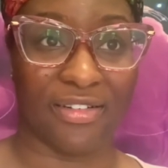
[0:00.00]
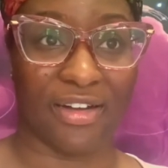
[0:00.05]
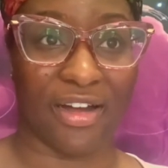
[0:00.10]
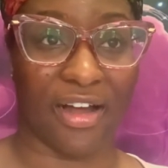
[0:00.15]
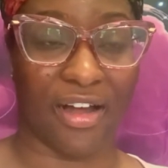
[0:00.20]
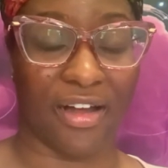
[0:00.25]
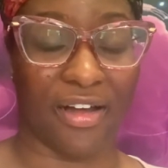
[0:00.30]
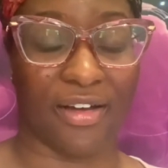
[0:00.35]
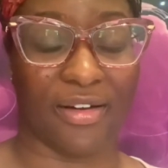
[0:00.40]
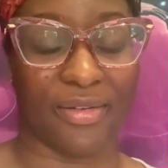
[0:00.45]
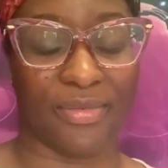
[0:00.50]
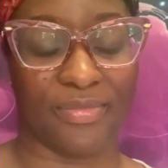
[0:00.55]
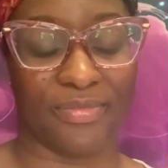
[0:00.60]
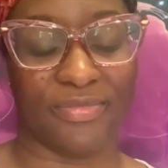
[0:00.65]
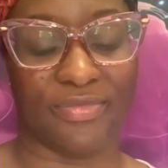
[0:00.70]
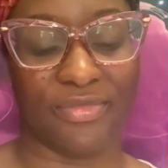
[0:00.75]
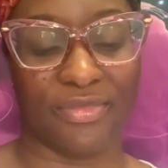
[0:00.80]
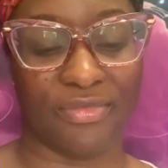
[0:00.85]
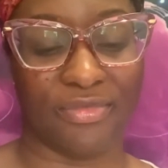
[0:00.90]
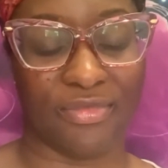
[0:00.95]

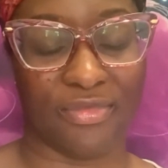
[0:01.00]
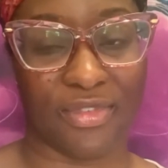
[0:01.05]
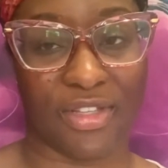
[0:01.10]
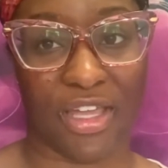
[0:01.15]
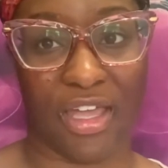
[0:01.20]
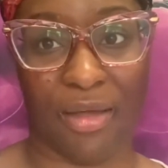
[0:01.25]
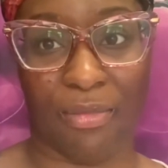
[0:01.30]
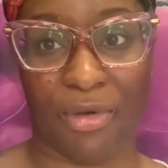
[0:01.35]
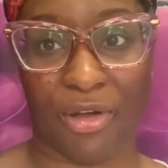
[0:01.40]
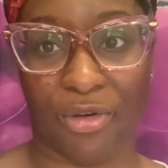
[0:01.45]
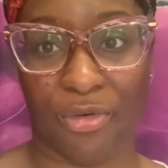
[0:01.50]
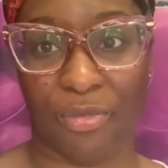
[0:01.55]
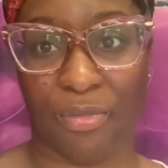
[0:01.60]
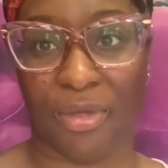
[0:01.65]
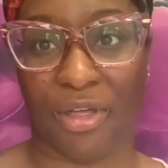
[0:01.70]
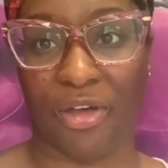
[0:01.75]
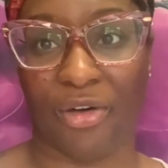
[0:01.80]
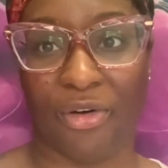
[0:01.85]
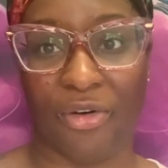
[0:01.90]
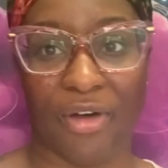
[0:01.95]
chemical
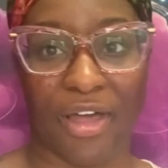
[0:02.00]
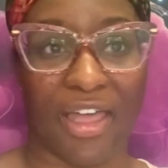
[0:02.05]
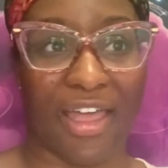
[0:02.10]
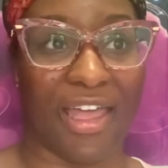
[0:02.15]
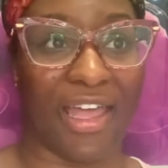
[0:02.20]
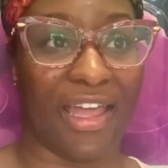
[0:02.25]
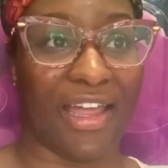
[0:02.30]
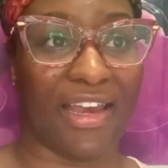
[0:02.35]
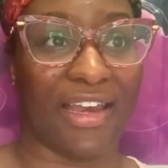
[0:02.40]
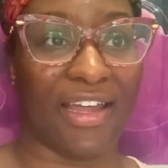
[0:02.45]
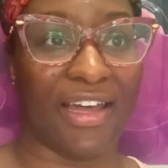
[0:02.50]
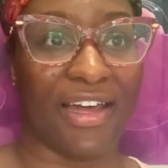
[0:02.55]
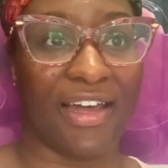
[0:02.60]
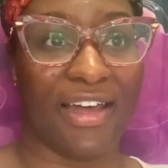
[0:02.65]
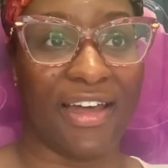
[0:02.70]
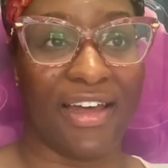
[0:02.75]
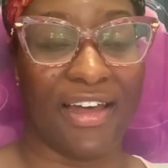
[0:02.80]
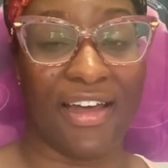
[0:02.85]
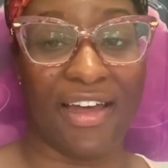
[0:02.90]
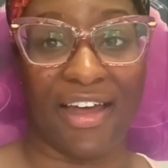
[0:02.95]
peel, and
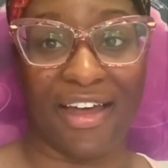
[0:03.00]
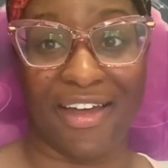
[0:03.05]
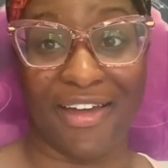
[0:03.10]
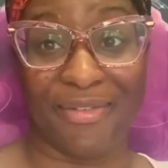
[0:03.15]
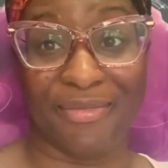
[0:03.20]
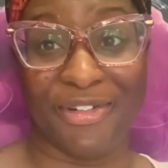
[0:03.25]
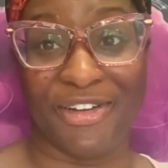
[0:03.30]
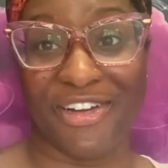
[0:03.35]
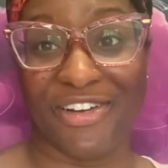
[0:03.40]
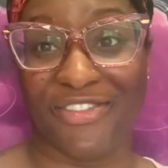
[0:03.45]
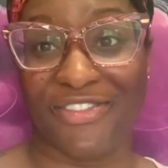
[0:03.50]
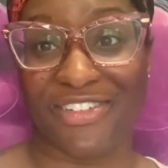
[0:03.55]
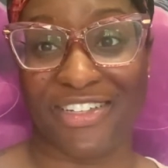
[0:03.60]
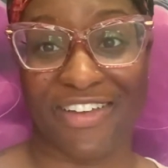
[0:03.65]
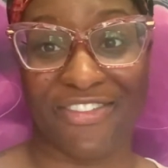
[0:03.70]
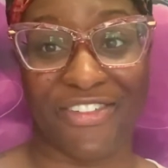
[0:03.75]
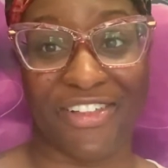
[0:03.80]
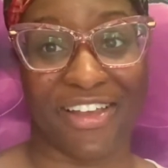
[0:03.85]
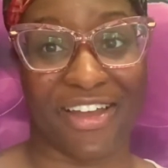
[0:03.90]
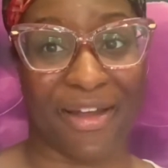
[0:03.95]
I'm nervous. I
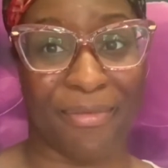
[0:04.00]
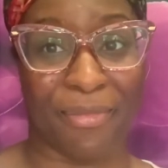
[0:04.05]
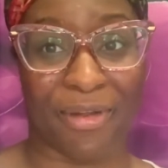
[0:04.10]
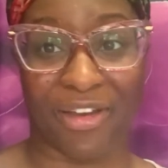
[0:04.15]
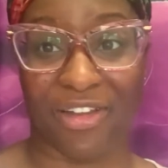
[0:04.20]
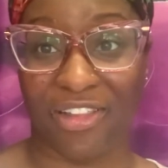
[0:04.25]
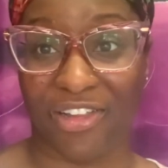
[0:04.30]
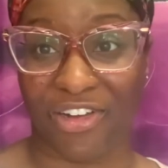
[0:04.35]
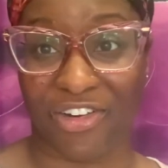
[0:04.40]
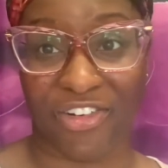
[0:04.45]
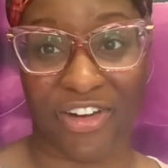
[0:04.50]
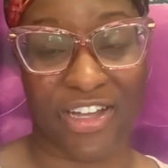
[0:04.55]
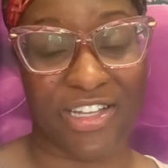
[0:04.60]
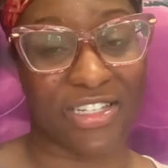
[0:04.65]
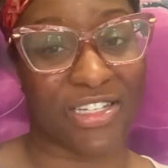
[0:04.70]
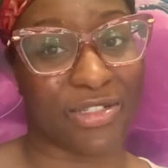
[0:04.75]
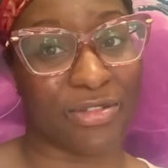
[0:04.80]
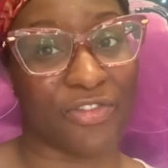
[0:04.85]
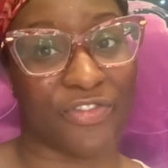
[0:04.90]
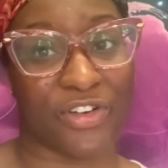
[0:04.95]
feel like I'm about to look crazy.
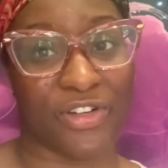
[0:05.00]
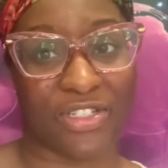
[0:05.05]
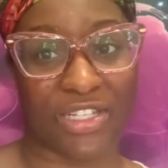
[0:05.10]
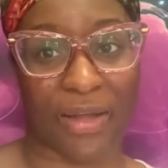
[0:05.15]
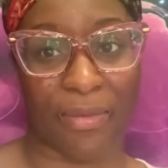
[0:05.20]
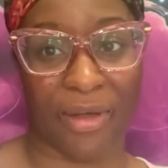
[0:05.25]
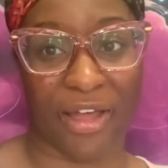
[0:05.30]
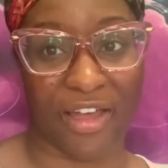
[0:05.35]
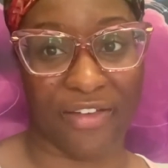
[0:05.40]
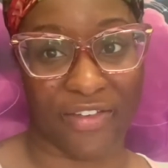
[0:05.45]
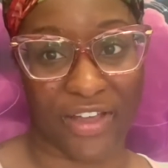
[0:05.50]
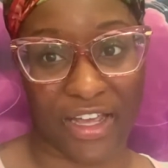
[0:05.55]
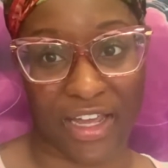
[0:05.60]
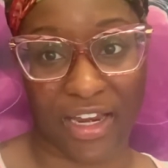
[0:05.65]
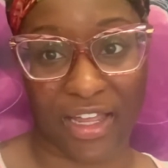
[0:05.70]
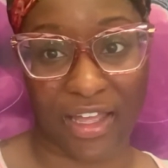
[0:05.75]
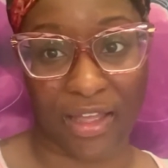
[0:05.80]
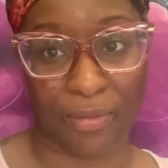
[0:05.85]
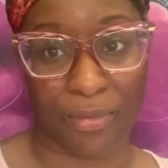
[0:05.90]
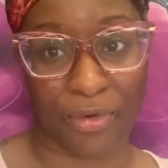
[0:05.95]
It's the first time I ever had a
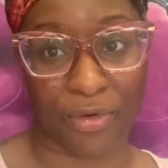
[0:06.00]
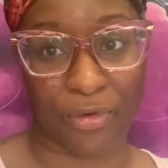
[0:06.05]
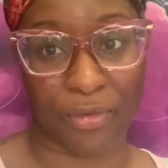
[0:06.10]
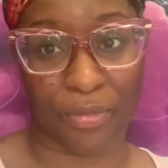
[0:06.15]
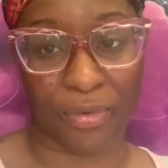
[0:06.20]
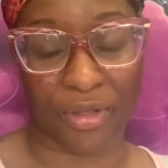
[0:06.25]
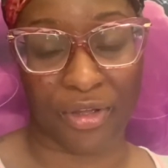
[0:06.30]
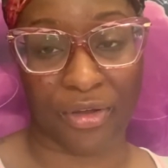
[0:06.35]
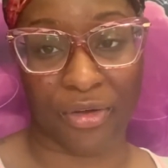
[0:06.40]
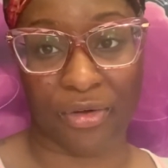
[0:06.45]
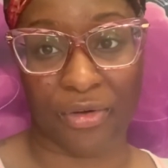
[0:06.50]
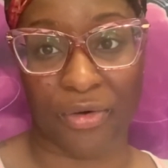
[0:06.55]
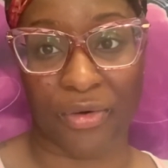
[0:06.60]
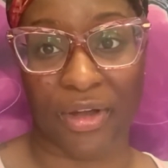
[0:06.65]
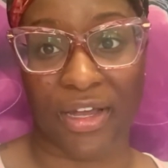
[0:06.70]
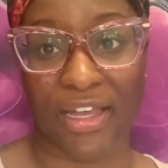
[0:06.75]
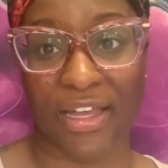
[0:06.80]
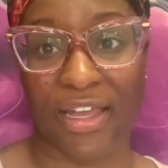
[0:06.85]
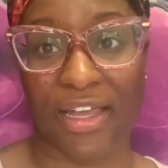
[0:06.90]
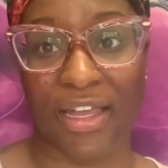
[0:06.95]
chemical peel,
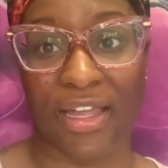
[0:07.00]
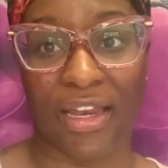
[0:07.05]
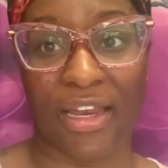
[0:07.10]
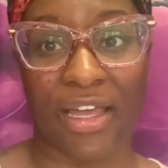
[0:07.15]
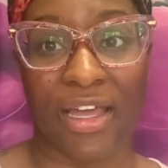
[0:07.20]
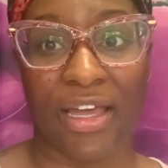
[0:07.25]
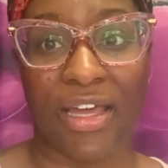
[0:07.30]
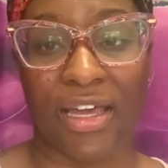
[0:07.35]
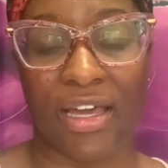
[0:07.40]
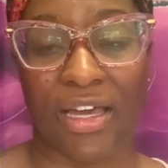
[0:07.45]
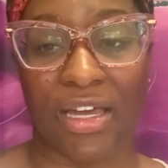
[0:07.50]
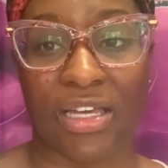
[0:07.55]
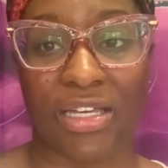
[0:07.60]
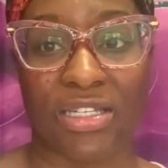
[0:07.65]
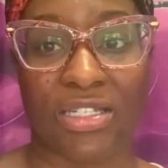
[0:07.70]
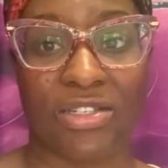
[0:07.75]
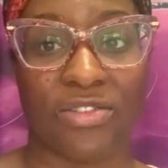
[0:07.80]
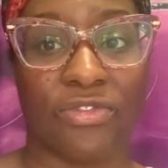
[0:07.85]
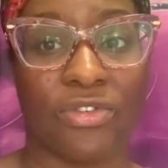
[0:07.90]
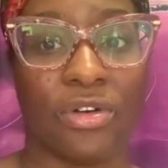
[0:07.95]
and
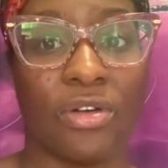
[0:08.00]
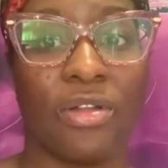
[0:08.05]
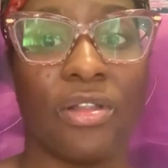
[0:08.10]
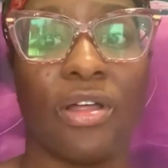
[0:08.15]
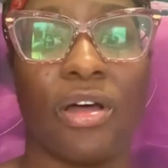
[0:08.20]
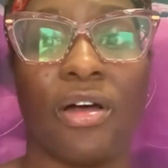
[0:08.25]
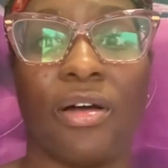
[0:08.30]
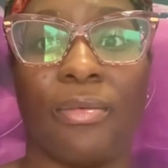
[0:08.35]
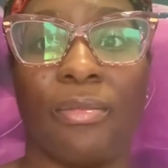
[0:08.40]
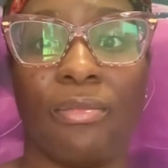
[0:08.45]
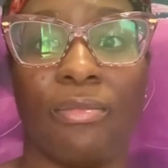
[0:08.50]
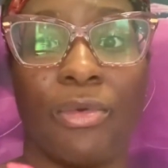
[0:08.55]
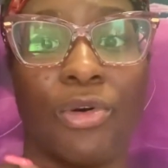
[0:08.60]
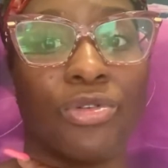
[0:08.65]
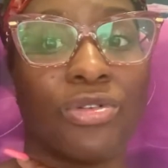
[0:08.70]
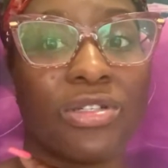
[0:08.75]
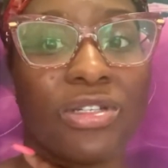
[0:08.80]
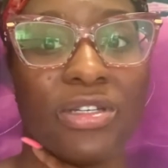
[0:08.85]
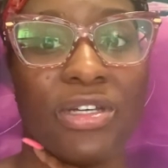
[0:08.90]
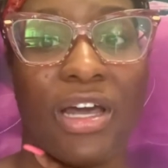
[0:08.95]
it's for
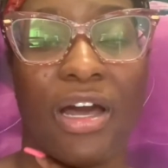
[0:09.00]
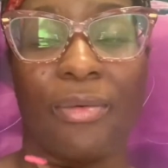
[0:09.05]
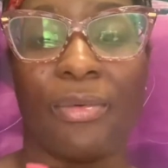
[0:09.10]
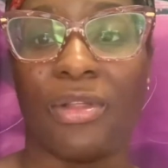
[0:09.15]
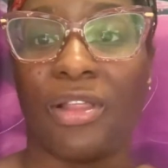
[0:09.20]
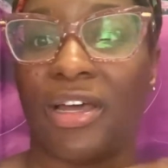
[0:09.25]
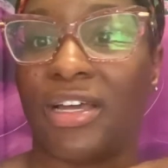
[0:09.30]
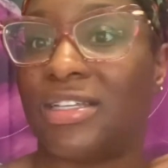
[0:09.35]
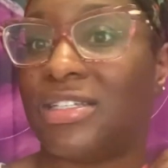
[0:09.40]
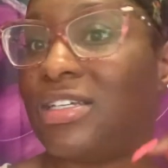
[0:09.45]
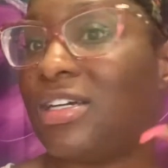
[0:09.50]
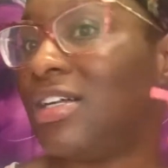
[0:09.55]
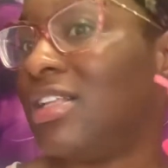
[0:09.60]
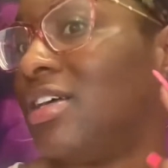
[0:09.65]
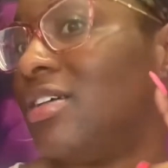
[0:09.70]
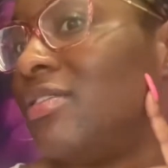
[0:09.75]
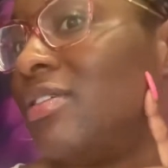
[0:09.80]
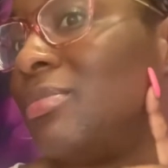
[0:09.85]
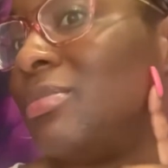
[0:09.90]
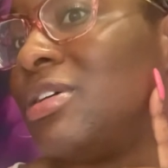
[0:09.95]
mostly I would like to
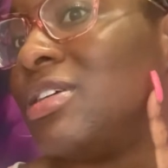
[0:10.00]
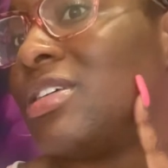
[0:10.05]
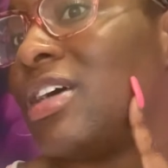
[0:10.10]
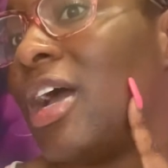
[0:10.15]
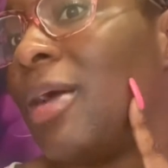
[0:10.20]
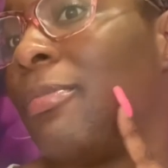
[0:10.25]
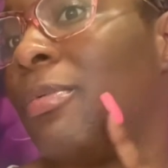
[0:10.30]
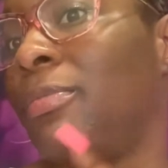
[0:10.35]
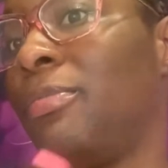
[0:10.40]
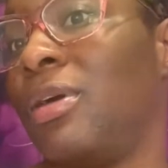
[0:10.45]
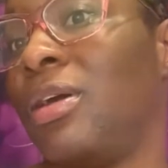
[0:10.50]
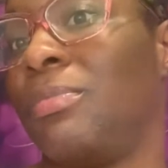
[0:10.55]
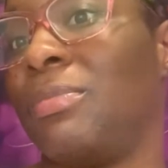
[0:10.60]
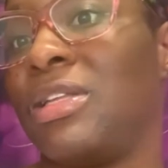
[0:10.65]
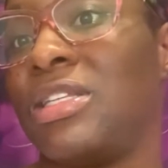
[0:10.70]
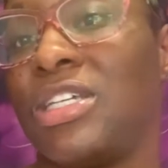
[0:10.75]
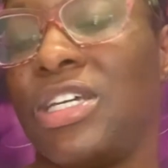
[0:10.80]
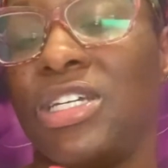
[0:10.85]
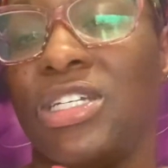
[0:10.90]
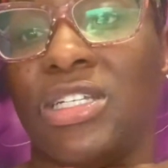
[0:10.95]
clear up this
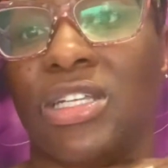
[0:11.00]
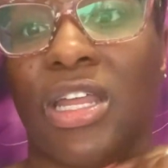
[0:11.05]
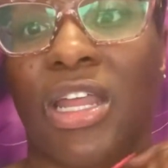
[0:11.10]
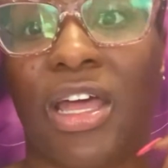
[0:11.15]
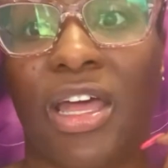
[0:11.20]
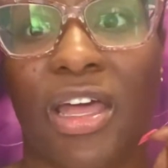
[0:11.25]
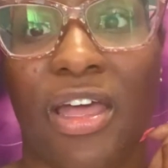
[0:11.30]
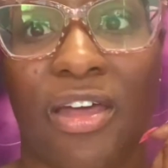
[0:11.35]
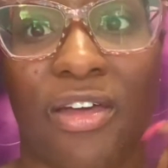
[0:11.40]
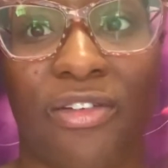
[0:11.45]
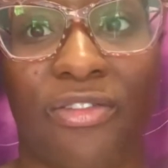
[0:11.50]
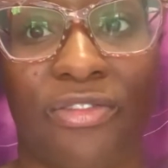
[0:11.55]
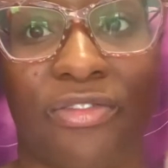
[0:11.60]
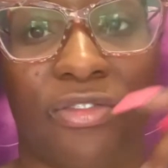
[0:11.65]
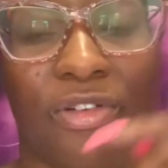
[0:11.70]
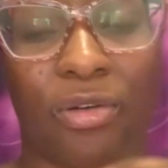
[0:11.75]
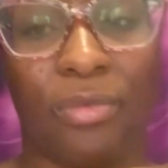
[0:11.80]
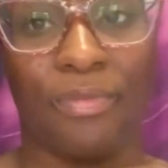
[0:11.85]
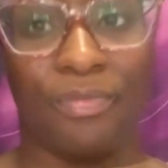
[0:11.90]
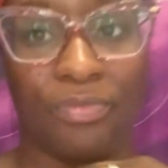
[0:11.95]
hyperpigmentation that I have
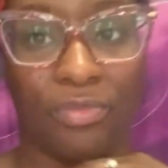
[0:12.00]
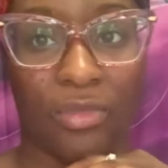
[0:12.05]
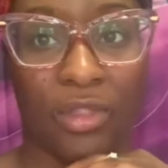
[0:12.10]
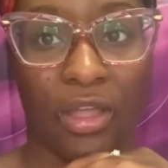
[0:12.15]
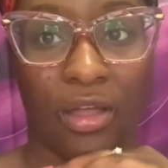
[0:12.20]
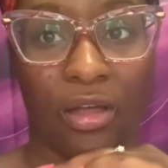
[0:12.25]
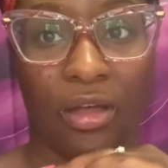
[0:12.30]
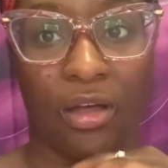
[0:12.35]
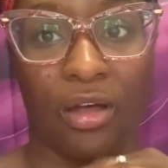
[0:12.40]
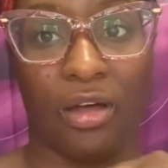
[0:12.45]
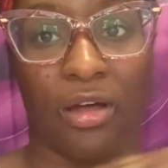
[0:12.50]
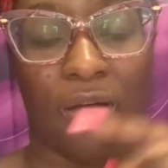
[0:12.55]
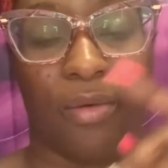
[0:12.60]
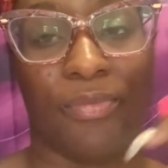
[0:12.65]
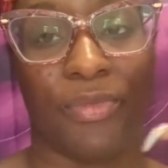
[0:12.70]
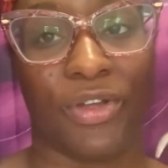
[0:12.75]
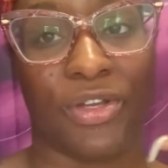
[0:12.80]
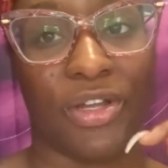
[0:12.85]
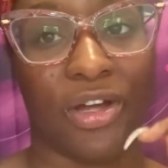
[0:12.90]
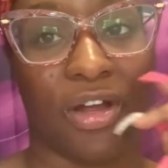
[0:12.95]
from
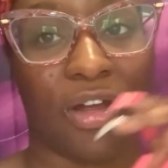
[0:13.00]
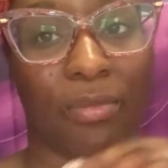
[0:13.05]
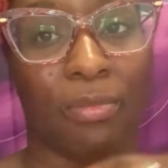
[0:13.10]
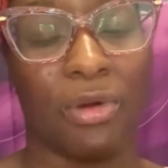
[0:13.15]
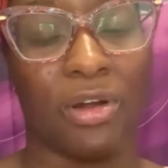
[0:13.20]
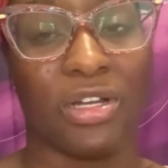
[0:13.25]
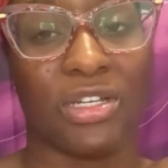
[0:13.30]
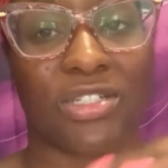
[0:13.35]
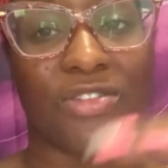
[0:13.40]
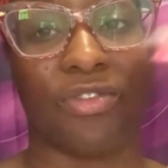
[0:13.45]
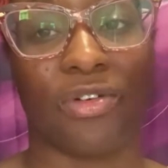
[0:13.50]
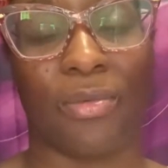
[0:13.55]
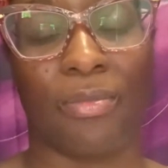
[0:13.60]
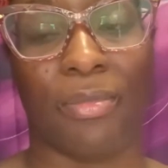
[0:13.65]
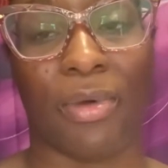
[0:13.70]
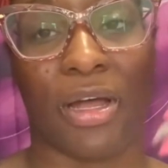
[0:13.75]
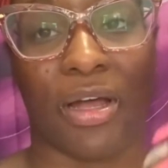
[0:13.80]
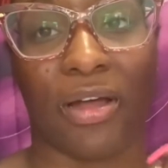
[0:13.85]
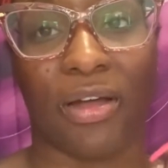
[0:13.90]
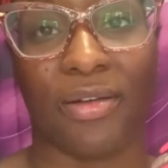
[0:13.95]
the dark marks from
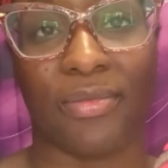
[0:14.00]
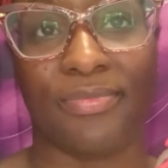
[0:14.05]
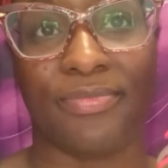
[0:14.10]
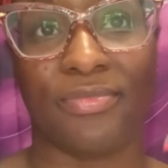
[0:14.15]
my,